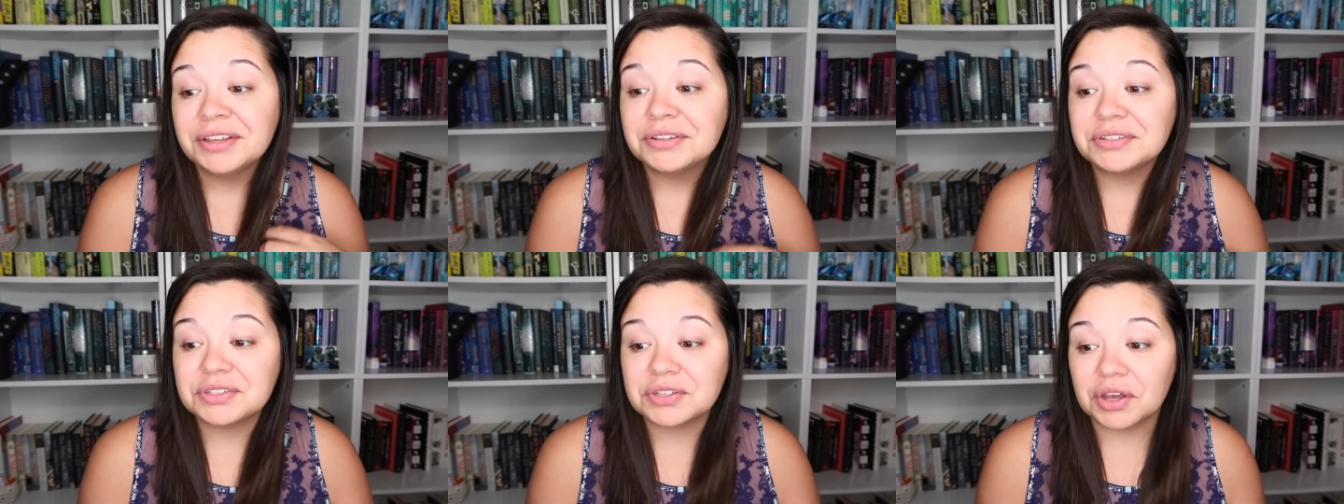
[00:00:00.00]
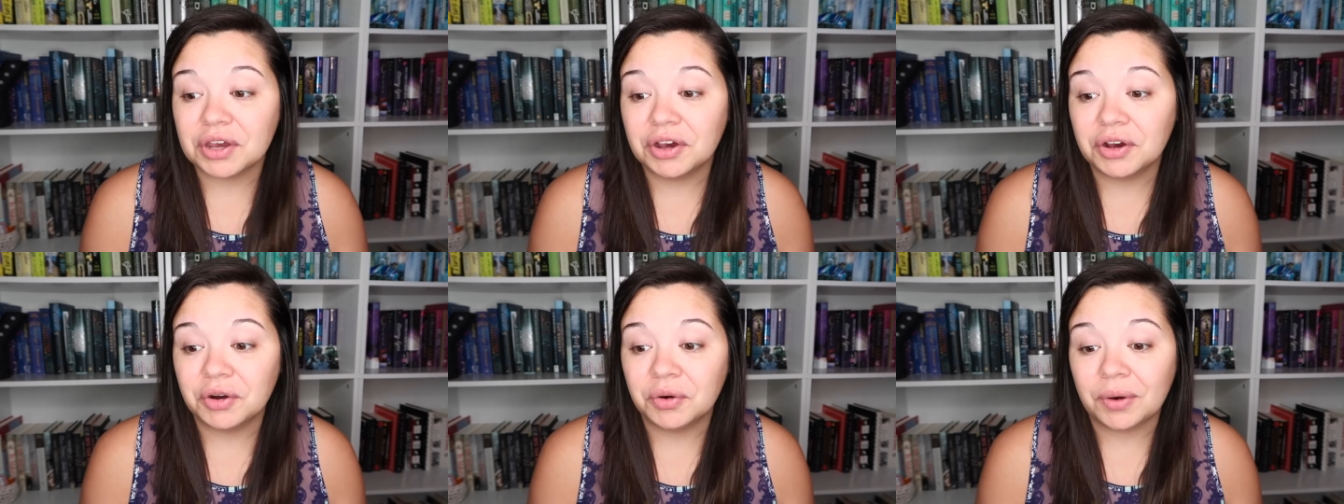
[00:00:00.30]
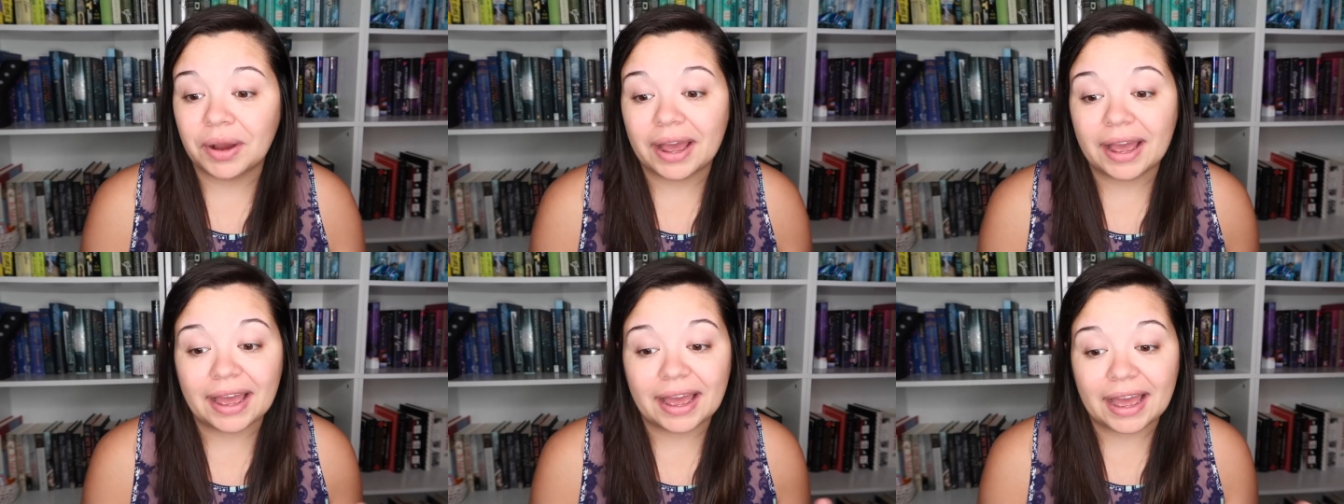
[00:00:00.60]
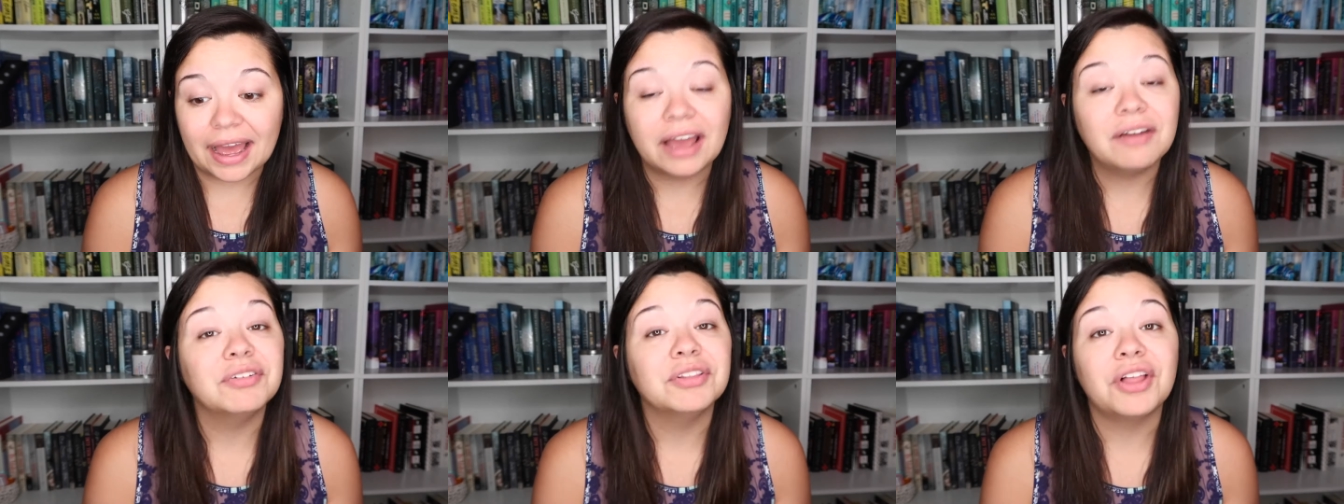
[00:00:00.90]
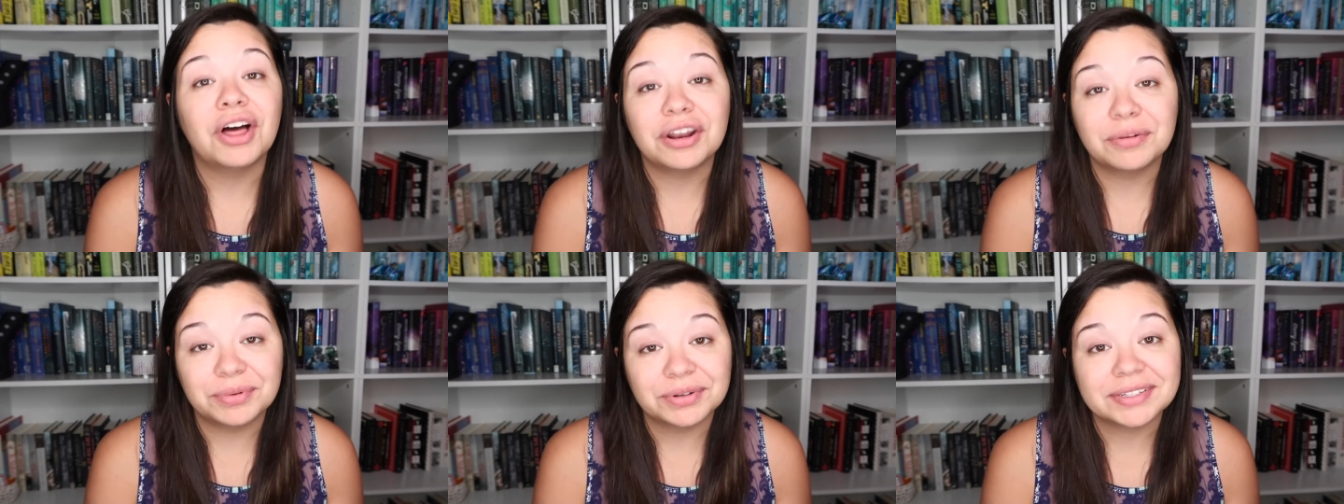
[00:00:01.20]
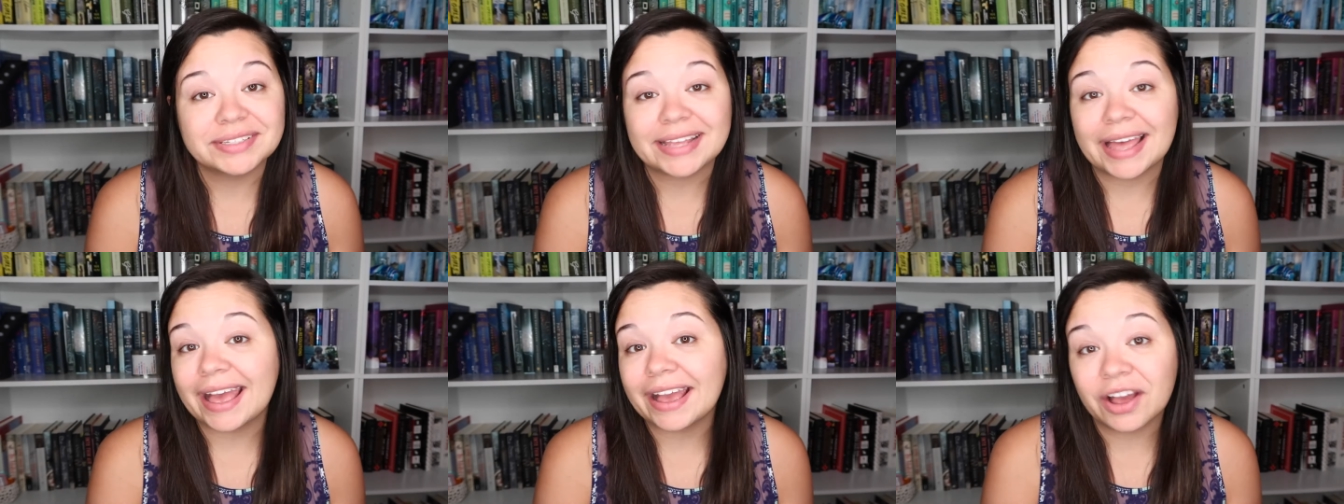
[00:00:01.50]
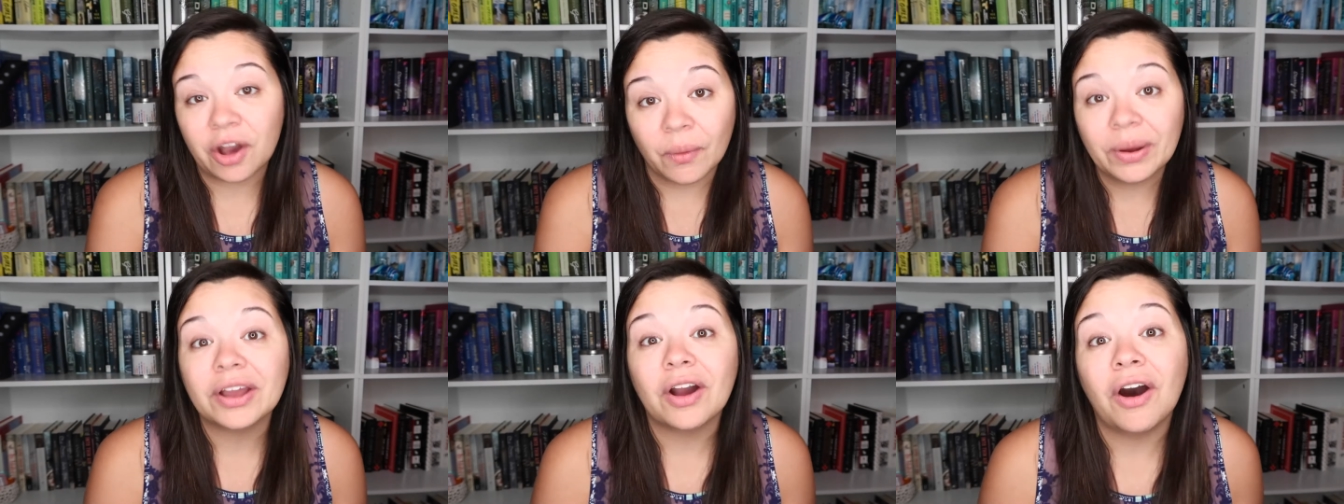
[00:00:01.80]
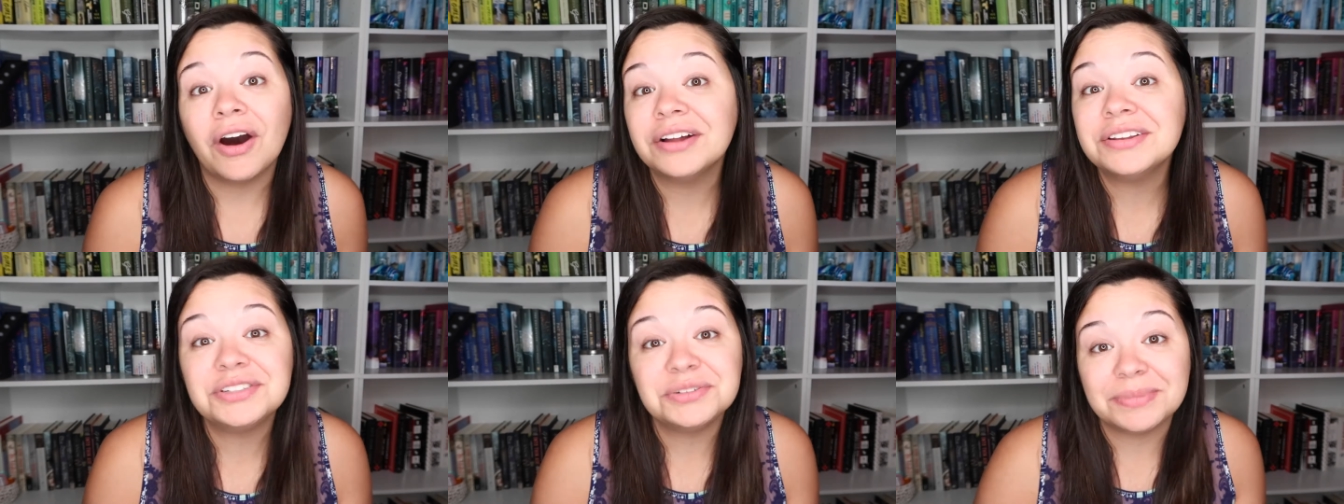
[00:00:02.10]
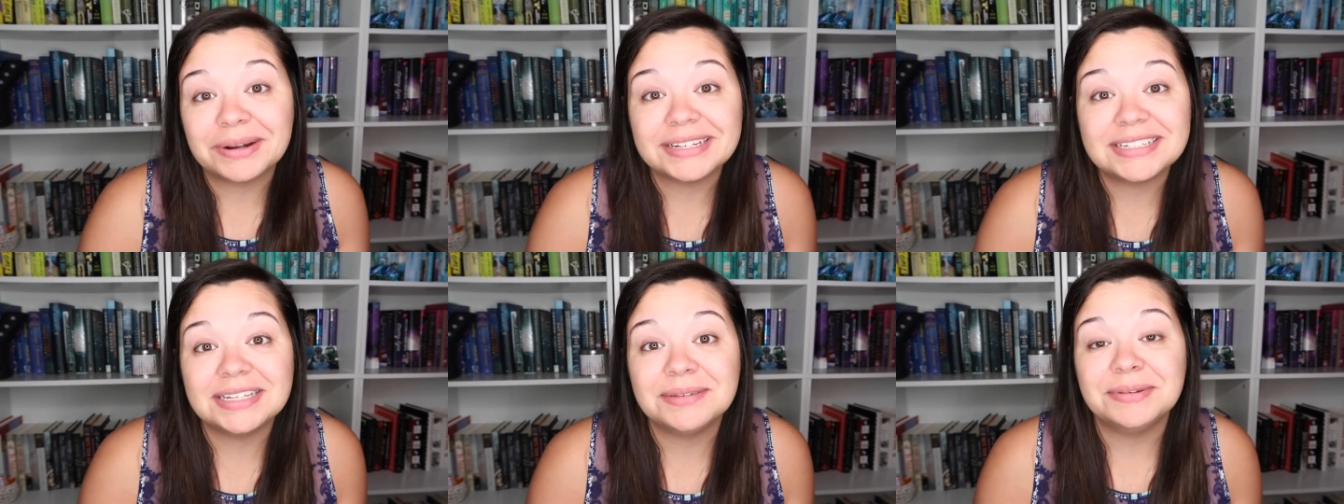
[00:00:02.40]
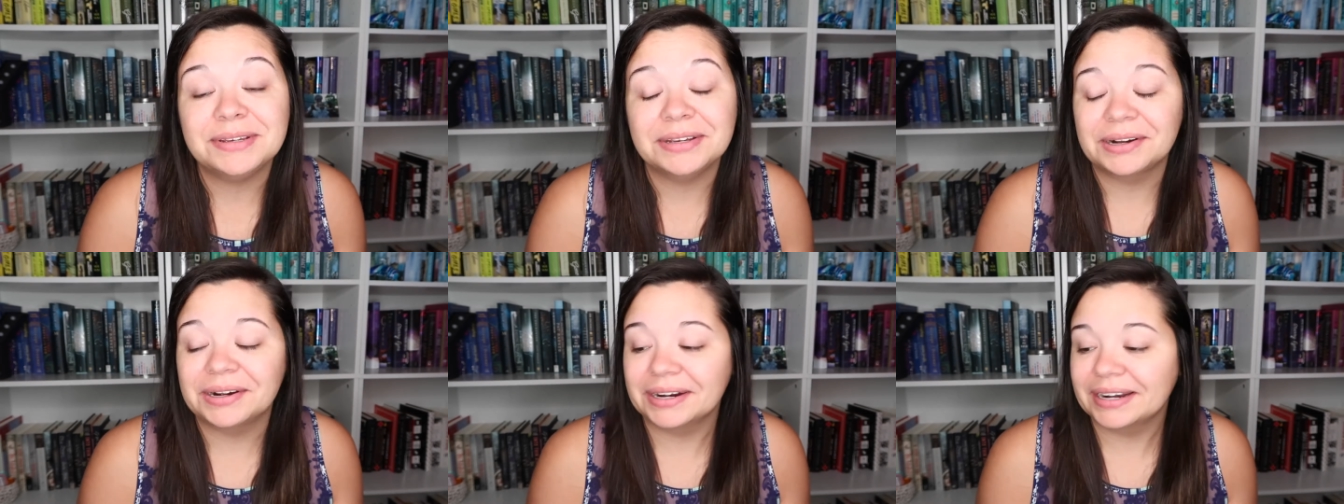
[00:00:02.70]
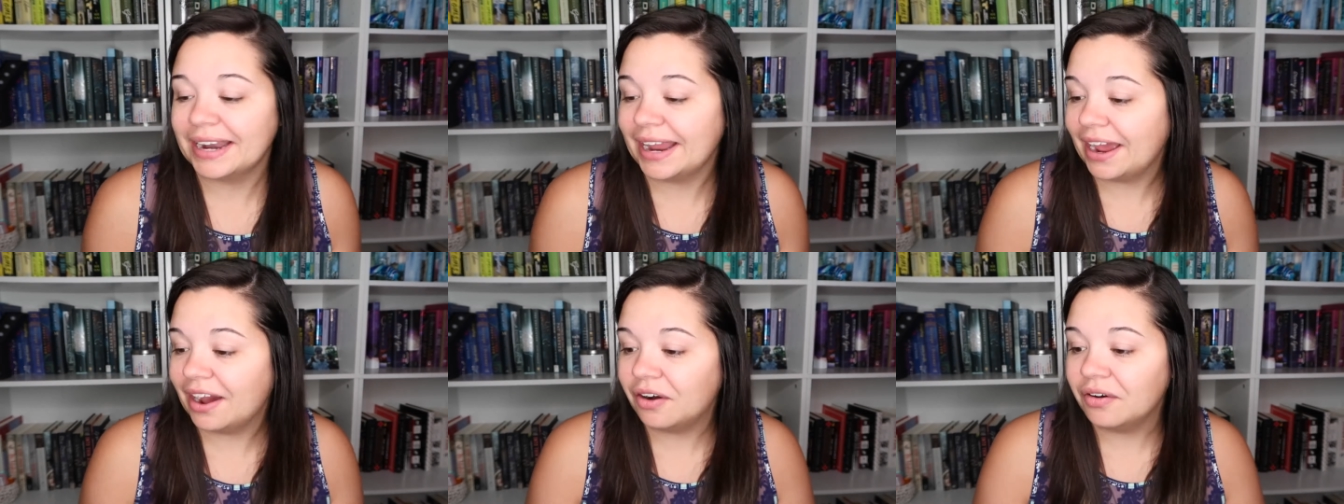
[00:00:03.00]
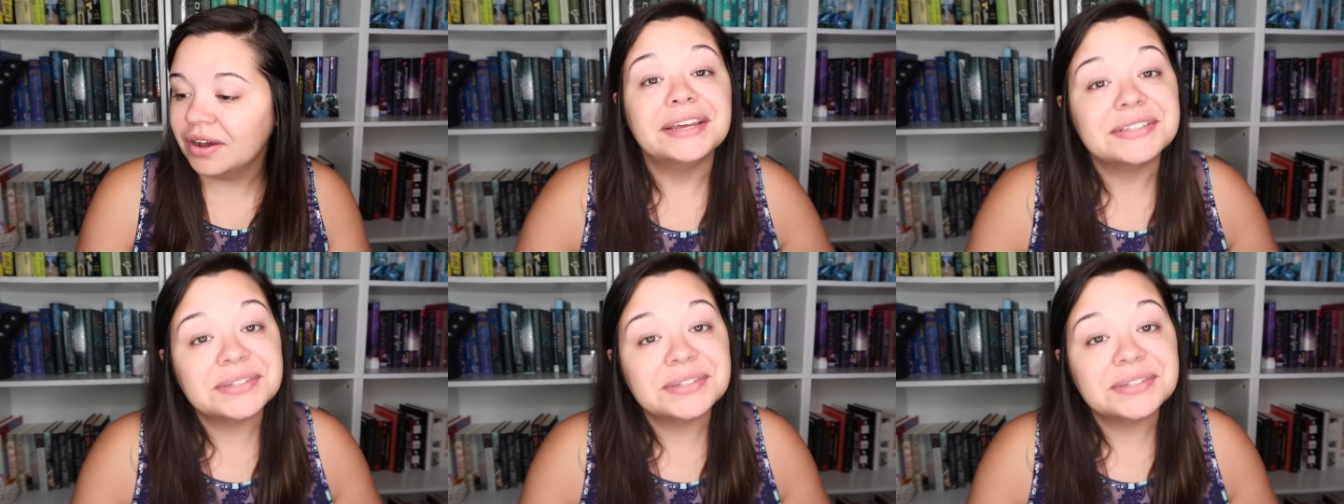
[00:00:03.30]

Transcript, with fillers: So I have a lot of books going on to my TBR now.